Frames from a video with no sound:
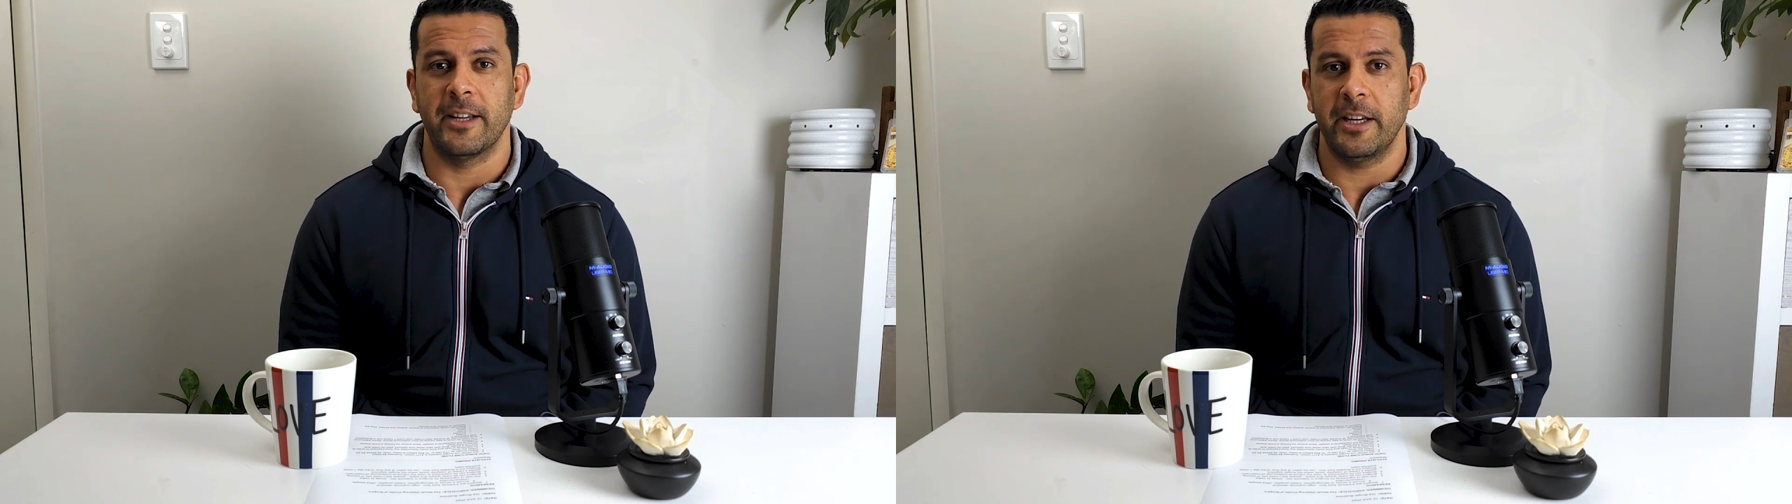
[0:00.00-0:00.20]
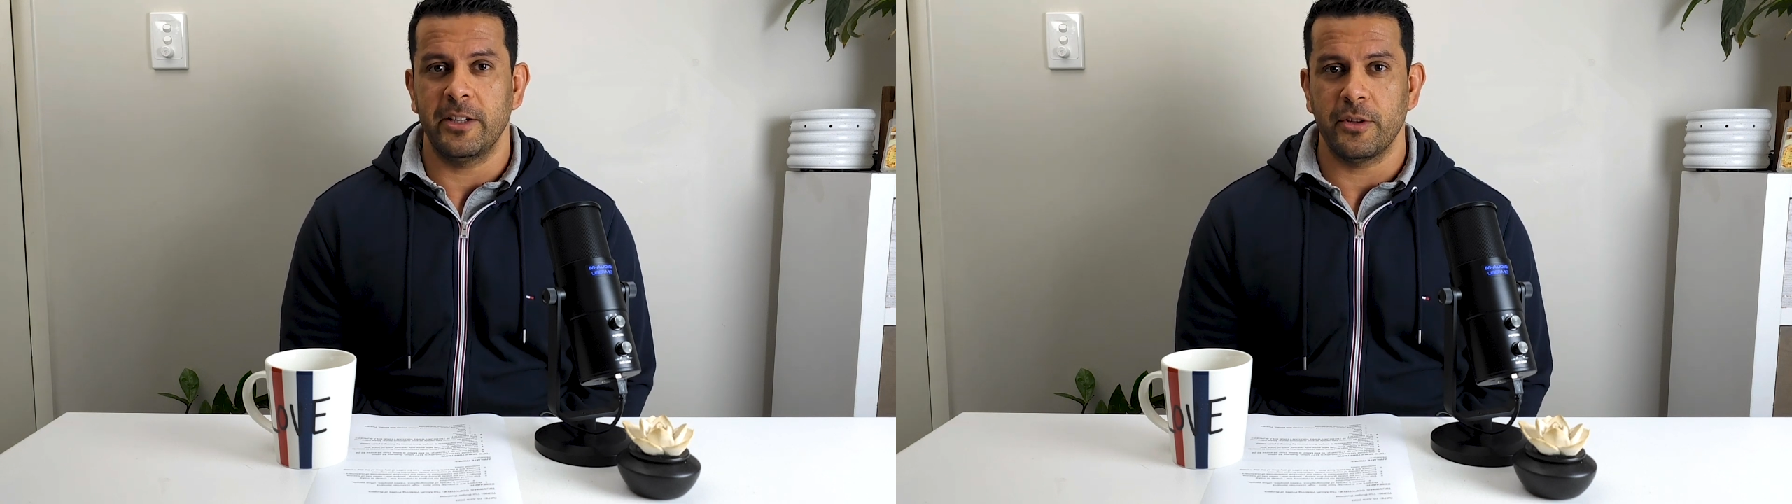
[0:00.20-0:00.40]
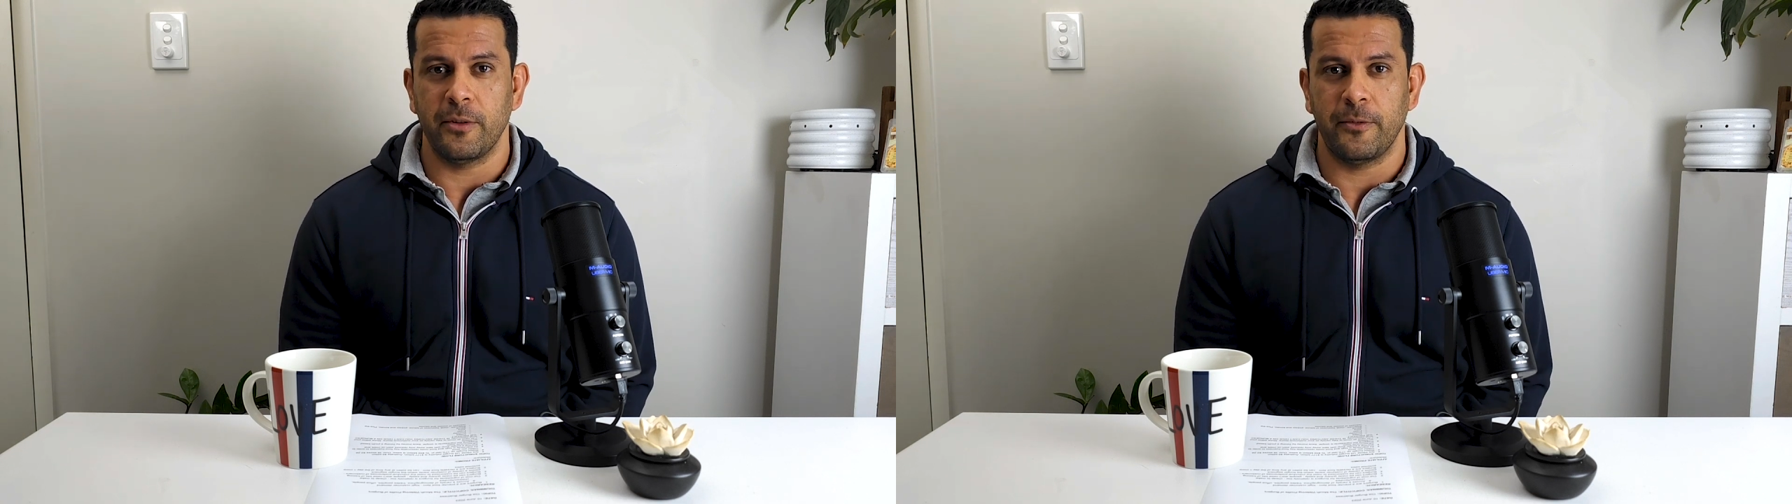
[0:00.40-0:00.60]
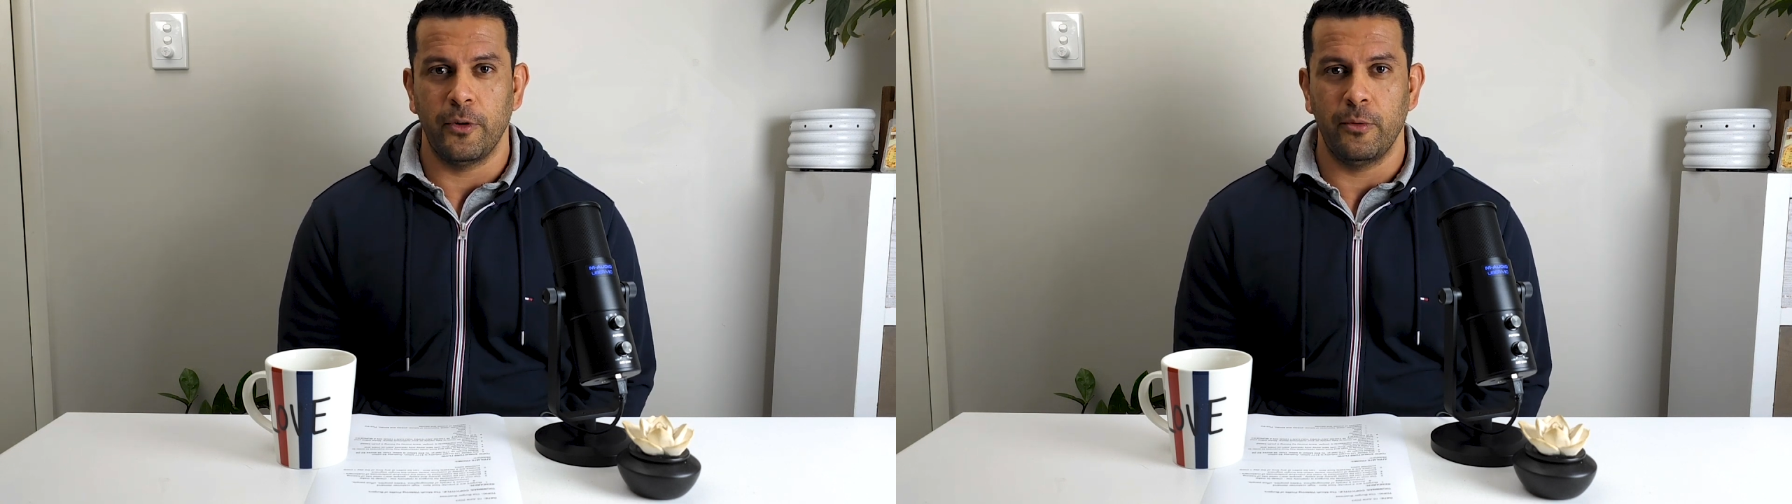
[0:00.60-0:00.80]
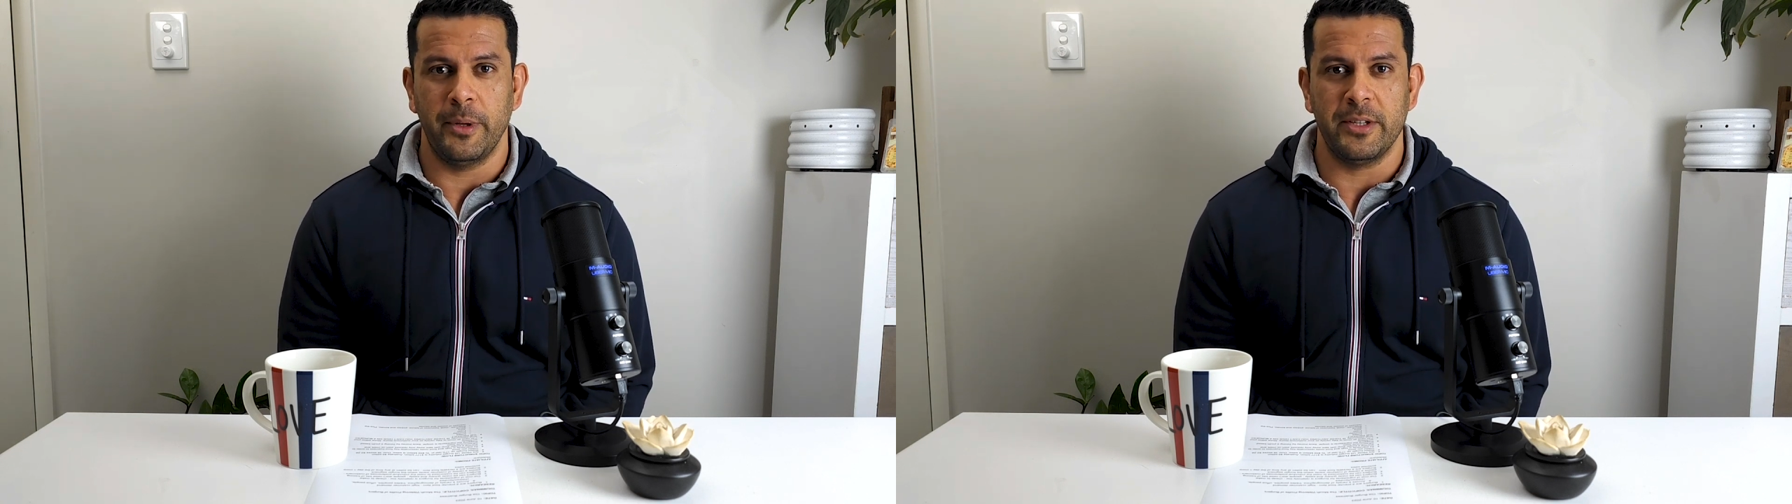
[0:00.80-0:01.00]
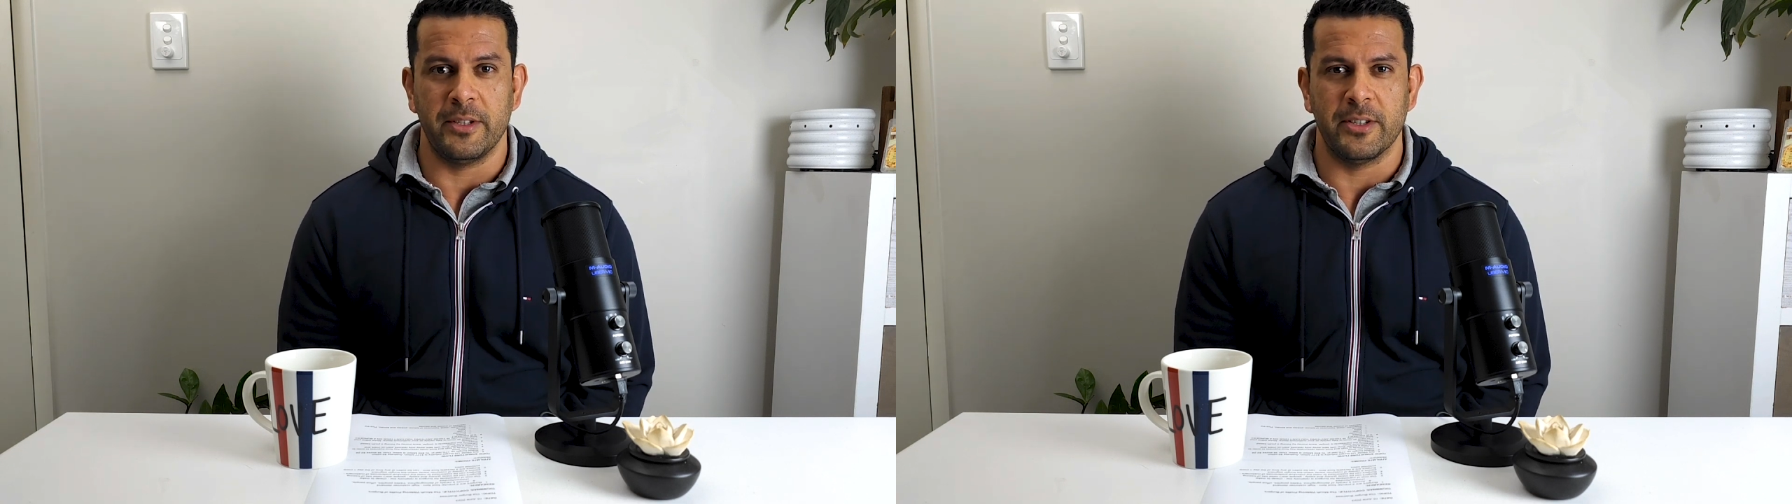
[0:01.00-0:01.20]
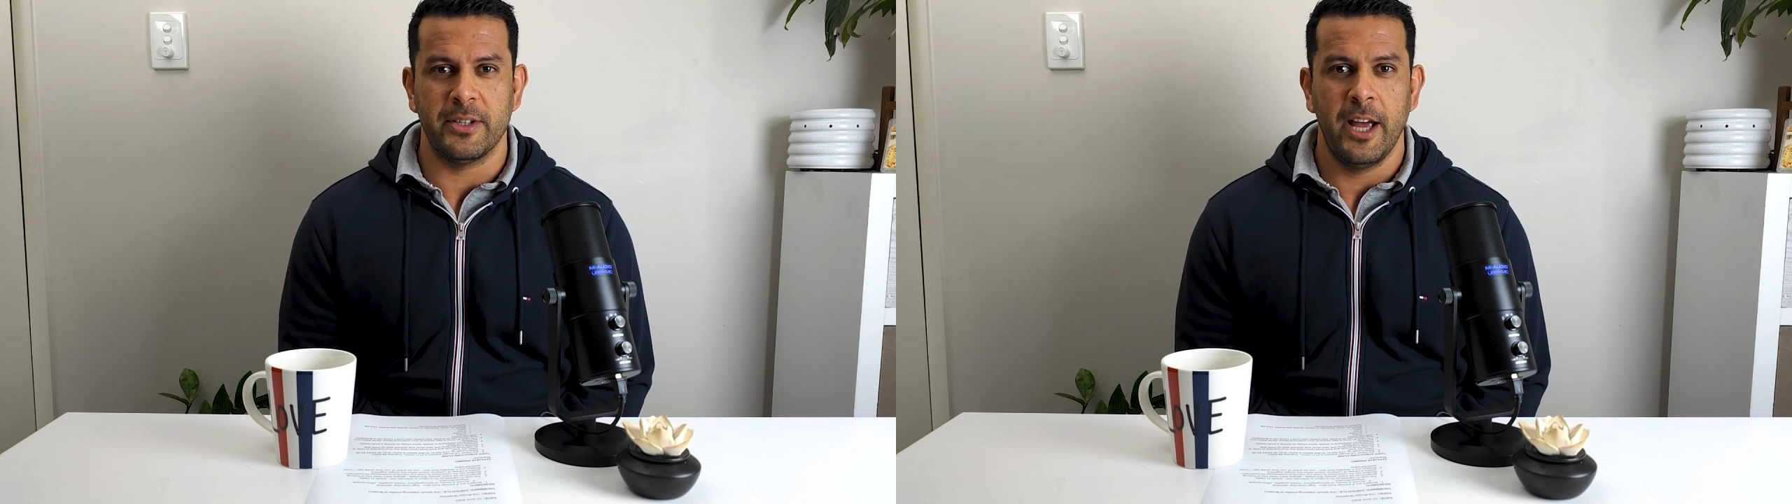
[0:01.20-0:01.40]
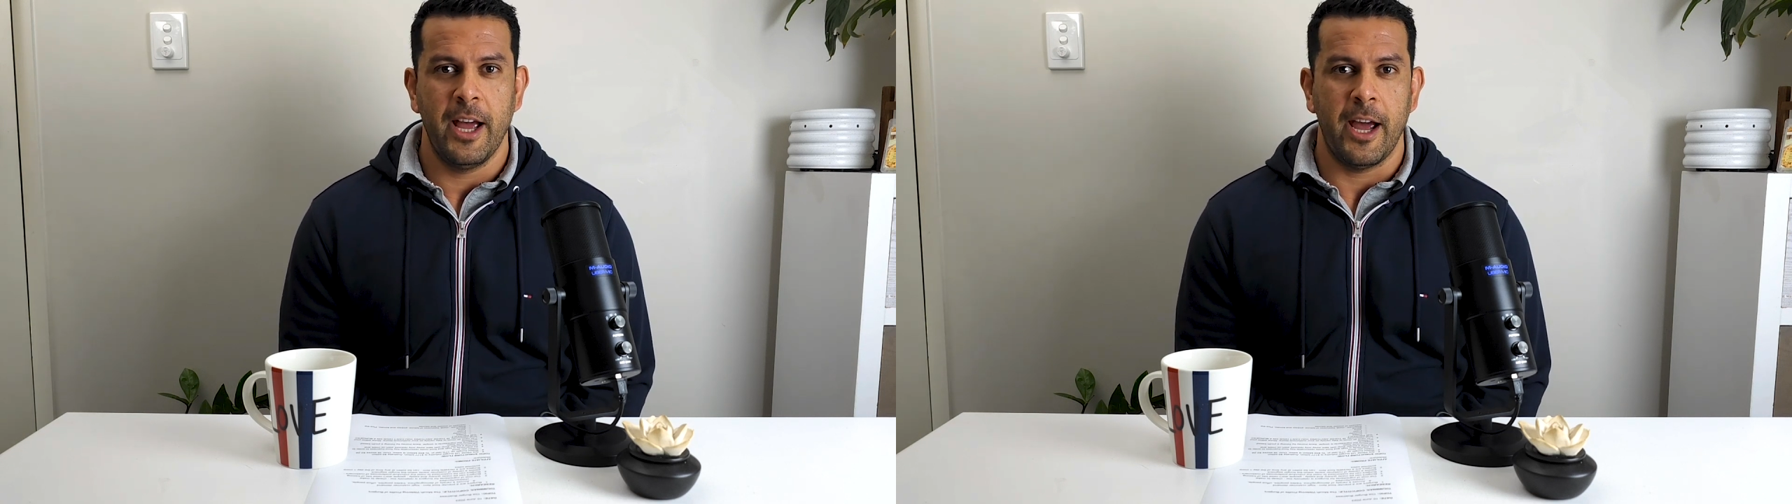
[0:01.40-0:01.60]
get into the food business,